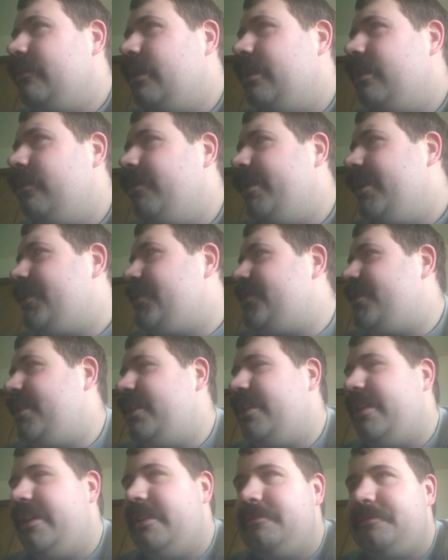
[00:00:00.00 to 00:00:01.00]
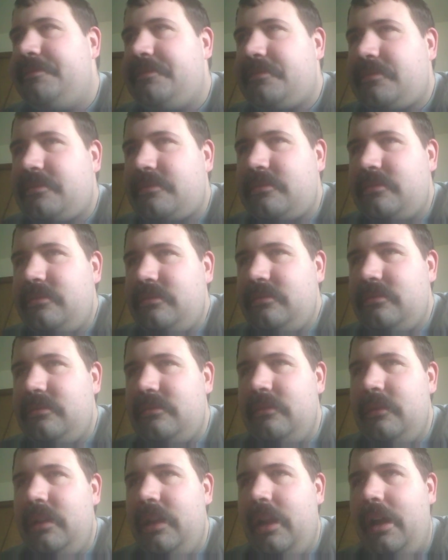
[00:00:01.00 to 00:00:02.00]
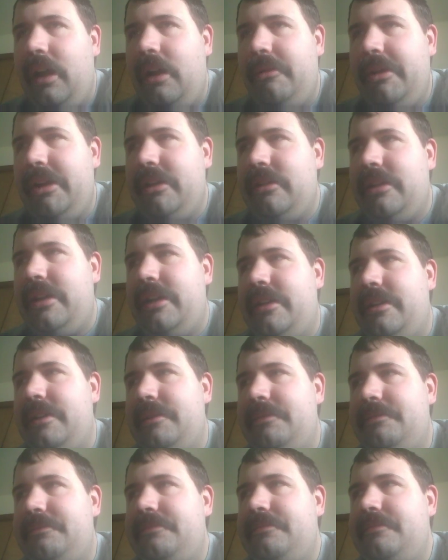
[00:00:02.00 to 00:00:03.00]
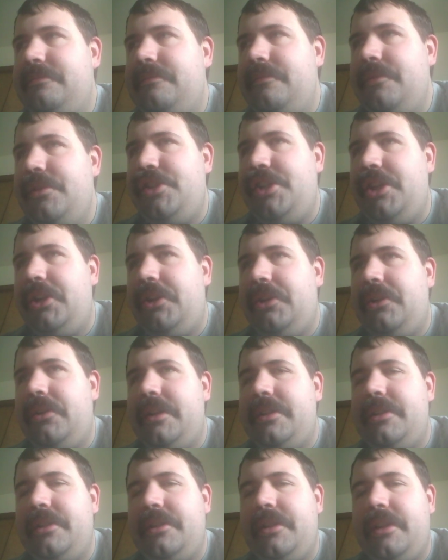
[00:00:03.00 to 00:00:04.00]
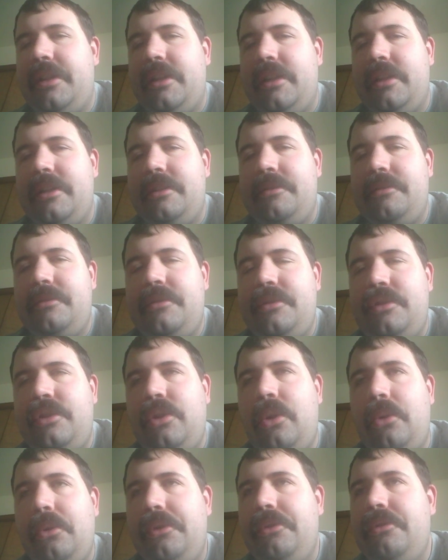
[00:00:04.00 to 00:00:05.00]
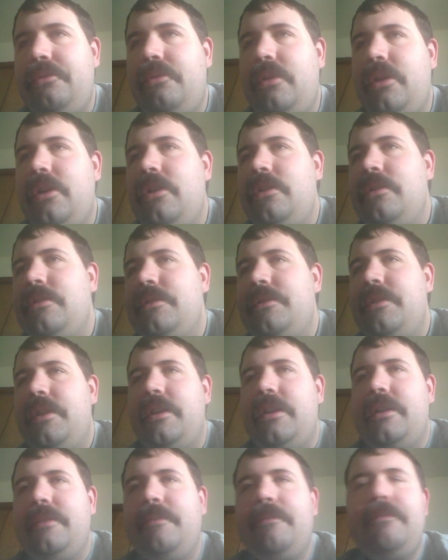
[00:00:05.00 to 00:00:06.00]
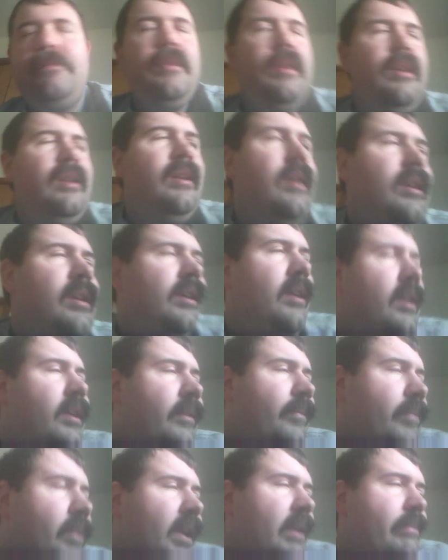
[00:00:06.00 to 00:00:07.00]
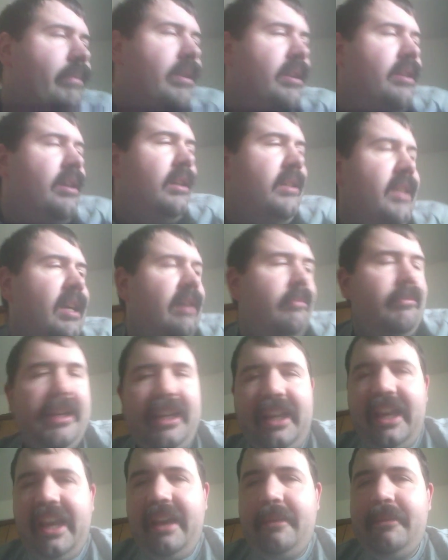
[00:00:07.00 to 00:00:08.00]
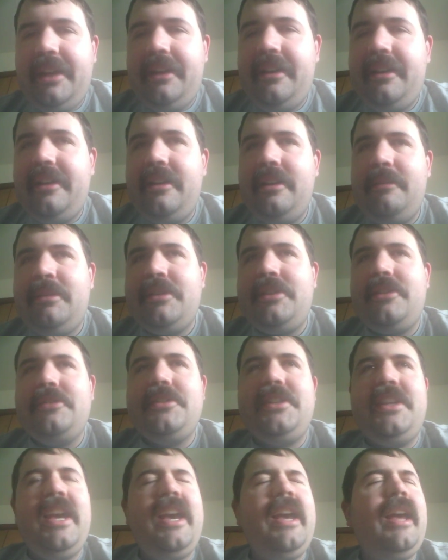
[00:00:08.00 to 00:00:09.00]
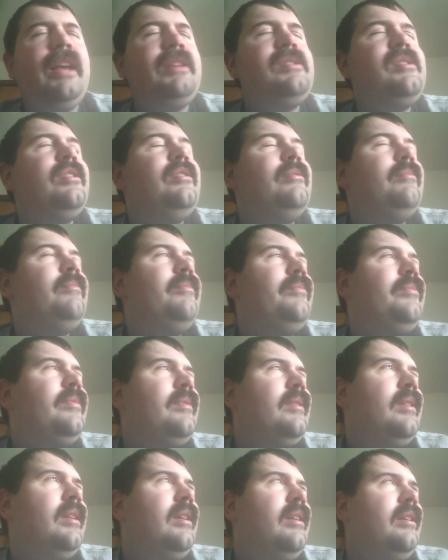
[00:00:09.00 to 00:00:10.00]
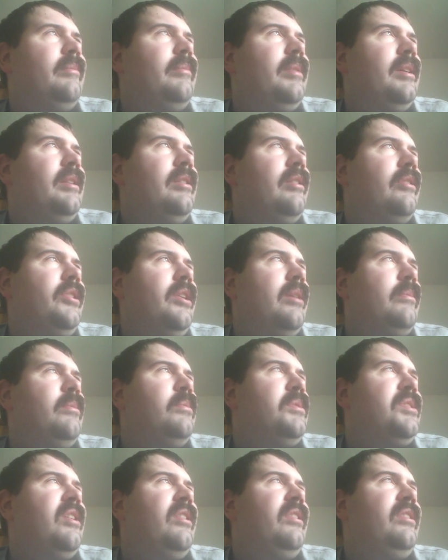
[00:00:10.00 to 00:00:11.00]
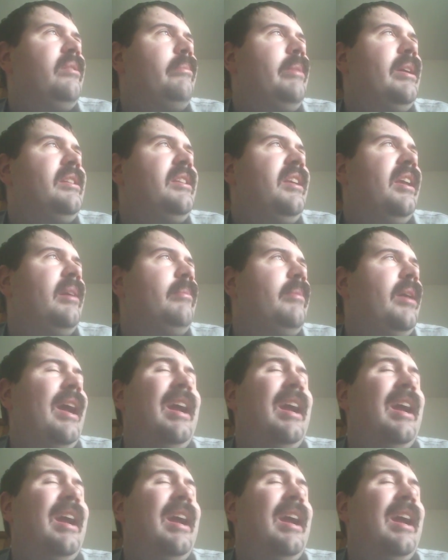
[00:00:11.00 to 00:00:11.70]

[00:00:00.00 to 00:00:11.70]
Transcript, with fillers: Uh, we also see that uh, where uh, Jiro and uh, Toru were. Um, they had been knocked out by get by uh, Mustard's gas, um, and Oh Young was carrying them back to camp.